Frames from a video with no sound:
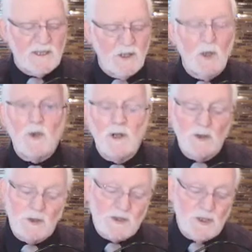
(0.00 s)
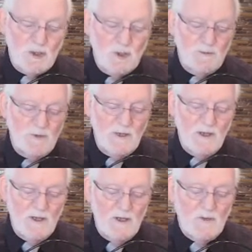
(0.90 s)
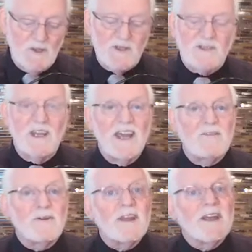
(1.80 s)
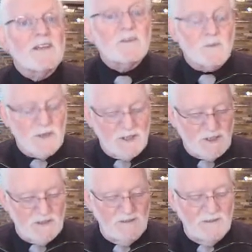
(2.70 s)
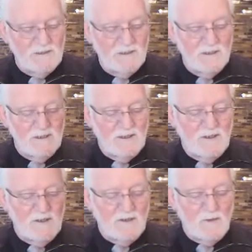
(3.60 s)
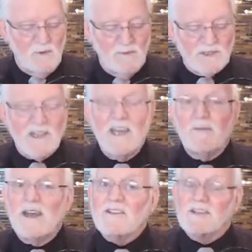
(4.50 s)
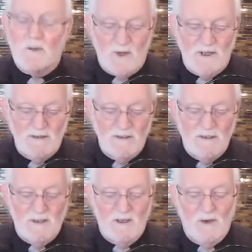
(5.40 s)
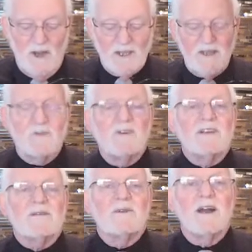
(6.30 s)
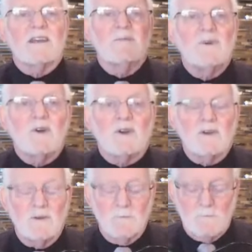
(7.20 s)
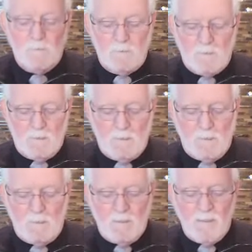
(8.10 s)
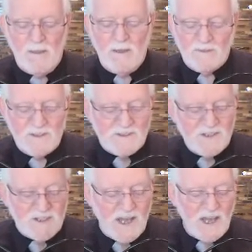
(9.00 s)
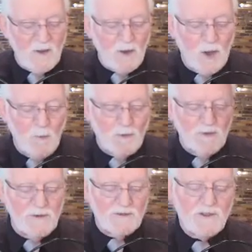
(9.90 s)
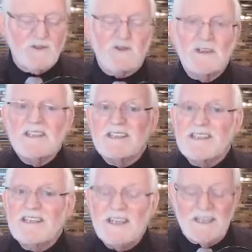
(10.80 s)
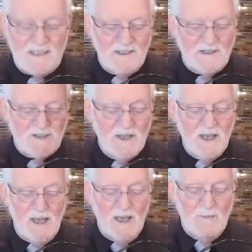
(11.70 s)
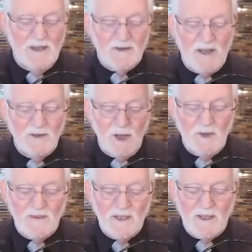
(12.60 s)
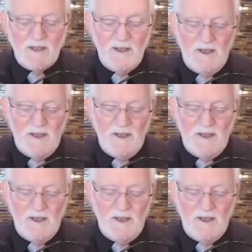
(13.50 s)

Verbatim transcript: colloquial term, which is an everyday expression. When we say about someone, Oh, I can read them like a book. This is how open the Trinity is about our knowing their